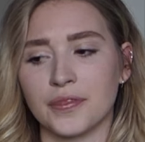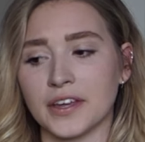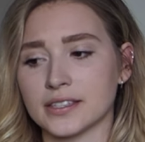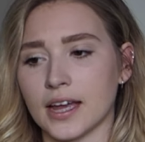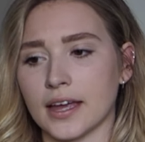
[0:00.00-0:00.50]

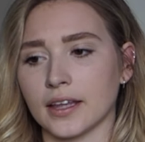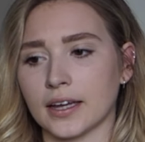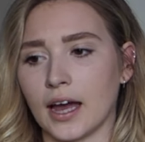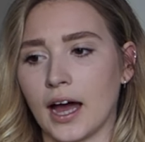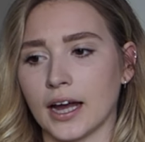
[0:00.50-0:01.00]
things that
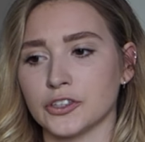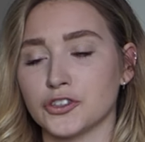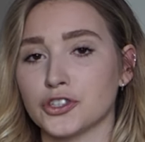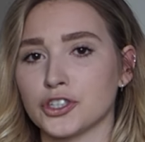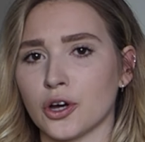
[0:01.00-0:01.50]
like I
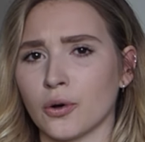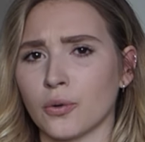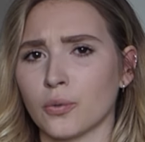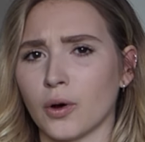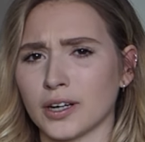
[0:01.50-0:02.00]

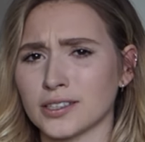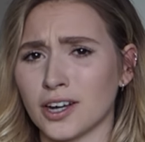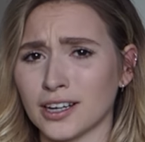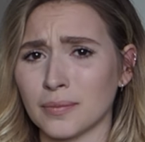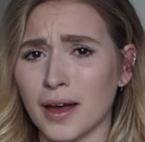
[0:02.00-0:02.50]
don't want to
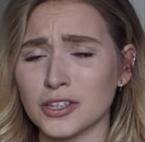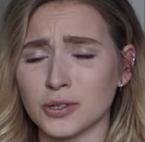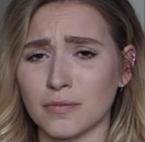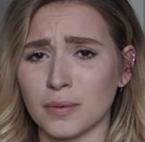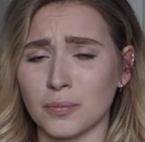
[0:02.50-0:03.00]
talk about,
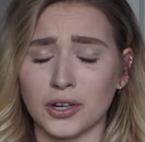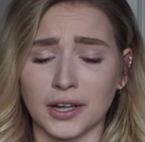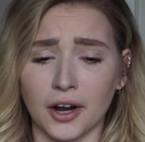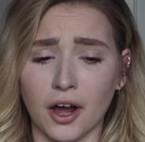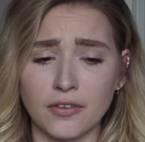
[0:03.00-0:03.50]
so I've been
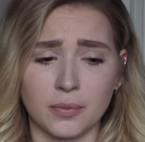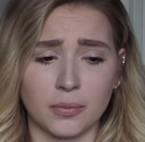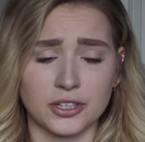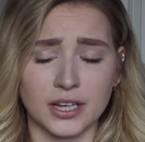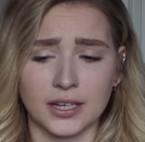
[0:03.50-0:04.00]
putting it off and
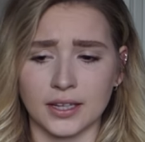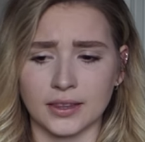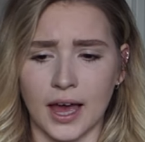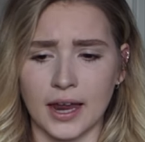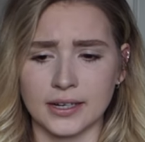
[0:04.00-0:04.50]

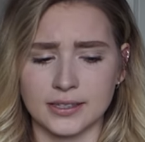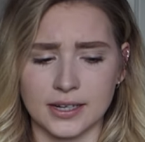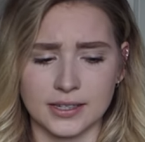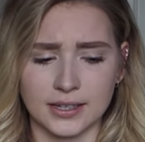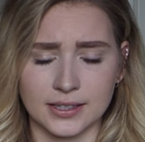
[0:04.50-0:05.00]
pretending that it
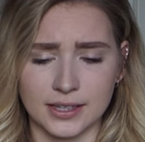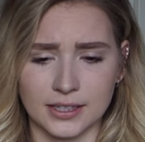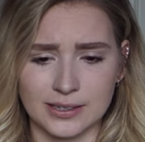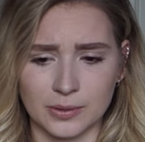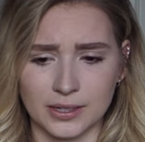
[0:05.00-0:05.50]
doesn't
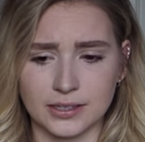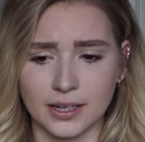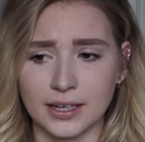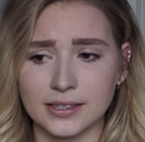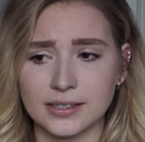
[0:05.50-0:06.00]
exist when it
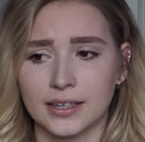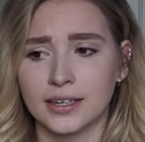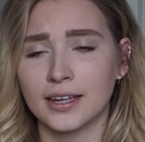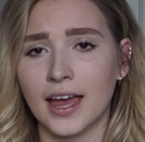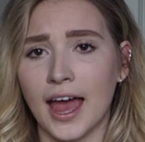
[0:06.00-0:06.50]
does.
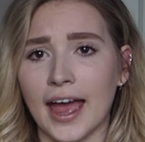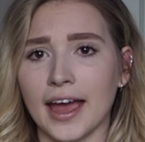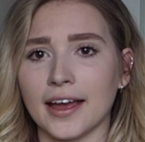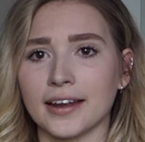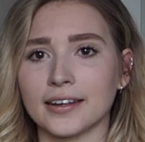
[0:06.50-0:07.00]

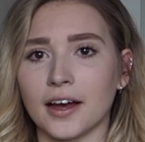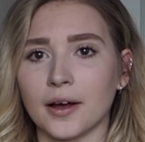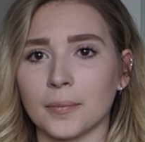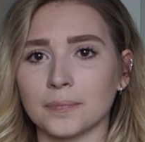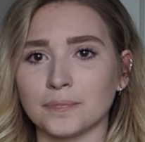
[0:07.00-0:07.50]

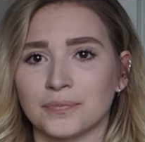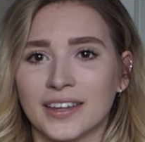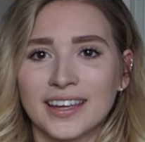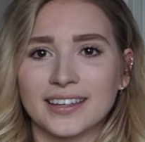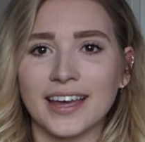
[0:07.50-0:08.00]
And
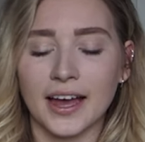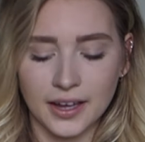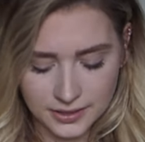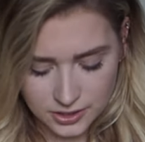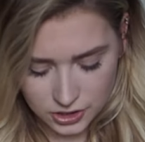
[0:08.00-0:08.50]

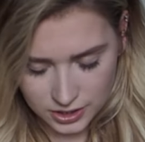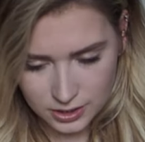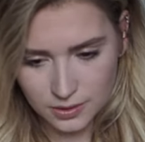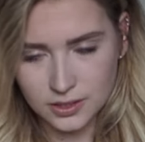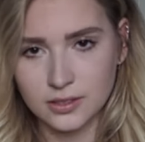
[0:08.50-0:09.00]
yeah, it's
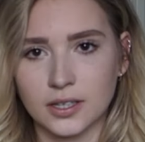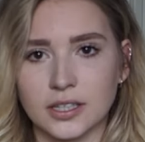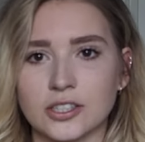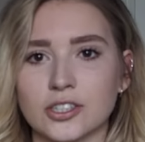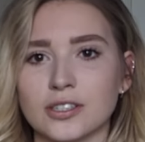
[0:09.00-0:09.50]
just
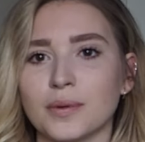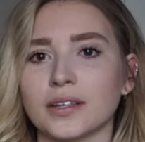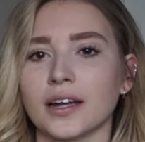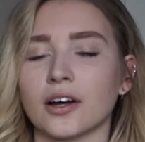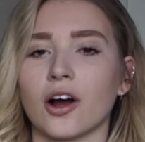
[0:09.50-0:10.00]

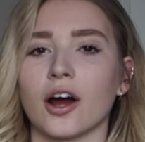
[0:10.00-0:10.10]
been kind of